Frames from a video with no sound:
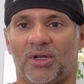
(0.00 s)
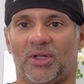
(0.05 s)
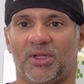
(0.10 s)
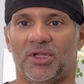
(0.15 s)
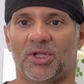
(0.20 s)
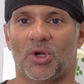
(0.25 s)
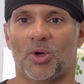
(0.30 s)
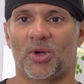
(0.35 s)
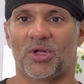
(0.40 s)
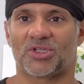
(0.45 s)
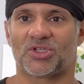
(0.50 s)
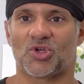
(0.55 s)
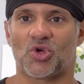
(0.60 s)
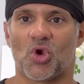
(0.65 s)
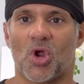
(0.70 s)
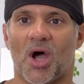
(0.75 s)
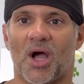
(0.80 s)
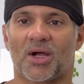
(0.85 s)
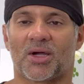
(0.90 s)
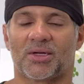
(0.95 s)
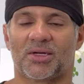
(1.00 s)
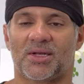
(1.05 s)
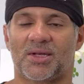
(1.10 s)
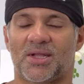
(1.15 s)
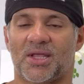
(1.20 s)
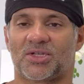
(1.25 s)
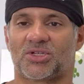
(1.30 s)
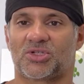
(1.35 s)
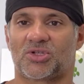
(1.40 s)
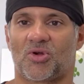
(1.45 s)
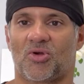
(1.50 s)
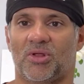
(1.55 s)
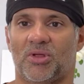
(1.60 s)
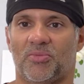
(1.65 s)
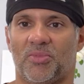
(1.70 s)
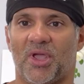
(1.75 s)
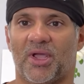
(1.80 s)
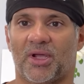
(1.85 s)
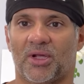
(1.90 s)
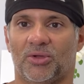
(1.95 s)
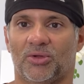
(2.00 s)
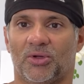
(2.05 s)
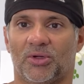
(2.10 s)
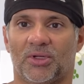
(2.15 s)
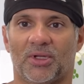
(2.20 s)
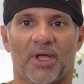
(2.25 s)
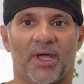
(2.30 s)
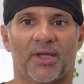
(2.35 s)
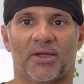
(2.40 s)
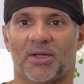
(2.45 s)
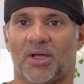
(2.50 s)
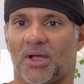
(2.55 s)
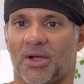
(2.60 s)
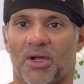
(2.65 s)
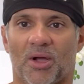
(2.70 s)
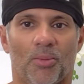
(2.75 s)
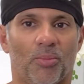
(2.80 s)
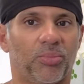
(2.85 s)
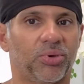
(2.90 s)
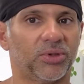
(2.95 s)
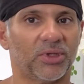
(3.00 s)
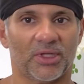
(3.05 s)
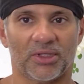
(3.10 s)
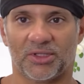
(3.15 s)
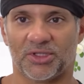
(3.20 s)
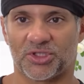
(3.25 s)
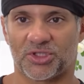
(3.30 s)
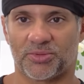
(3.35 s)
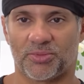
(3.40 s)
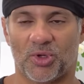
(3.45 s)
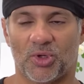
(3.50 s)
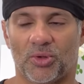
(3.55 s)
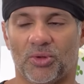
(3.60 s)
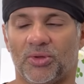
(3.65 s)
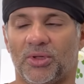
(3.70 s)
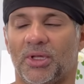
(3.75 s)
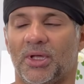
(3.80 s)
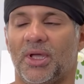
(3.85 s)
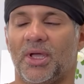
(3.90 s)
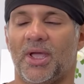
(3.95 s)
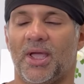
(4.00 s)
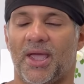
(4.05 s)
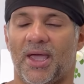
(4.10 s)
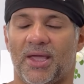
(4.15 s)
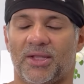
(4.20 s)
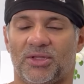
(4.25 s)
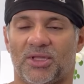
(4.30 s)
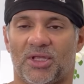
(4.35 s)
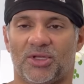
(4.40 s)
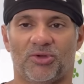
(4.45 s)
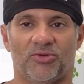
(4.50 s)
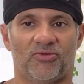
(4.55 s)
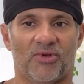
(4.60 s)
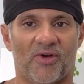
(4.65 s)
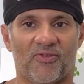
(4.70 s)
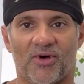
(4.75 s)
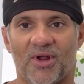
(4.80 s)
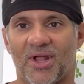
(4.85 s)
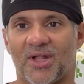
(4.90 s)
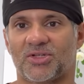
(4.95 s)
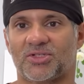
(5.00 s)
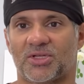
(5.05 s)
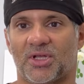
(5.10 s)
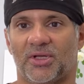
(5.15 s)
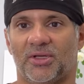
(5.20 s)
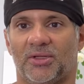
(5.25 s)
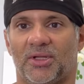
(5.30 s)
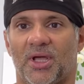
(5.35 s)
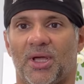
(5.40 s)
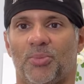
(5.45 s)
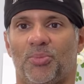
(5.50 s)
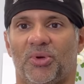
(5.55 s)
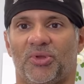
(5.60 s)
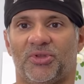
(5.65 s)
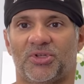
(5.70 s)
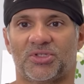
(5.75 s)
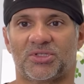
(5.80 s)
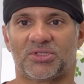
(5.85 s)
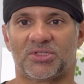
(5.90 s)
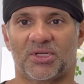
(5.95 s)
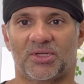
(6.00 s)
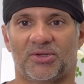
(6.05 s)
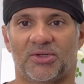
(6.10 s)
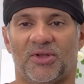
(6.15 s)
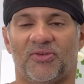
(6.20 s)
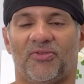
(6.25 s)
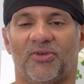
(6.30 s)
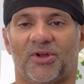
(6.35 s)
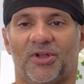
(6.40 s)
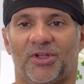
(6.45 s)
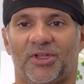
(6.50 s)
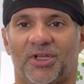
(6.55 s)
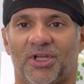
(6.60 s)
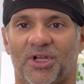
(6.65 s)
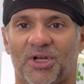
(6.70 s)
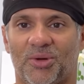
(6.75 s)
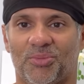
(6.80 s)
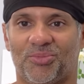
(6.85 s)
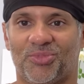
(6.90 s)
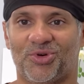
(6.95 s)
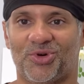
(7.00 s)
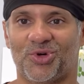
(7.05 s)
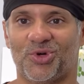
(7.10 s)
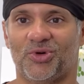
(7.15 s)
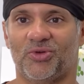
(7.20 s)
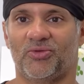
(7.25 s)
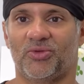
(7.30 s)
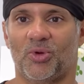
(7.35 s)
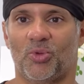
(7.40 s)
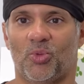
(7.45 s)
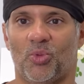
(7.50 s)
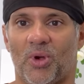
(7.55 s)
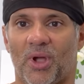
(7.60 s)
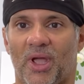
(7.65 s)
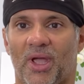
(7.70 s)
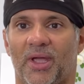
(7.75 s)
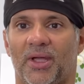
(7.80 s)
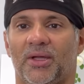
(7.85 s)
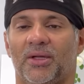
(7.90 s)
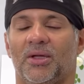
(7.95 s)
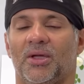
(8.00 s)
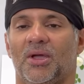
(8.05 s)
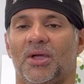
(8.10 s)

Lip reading: You know, it's not going to necessarily make it look like completely smooth and that you've never had cellulite, but this significantly can improve the way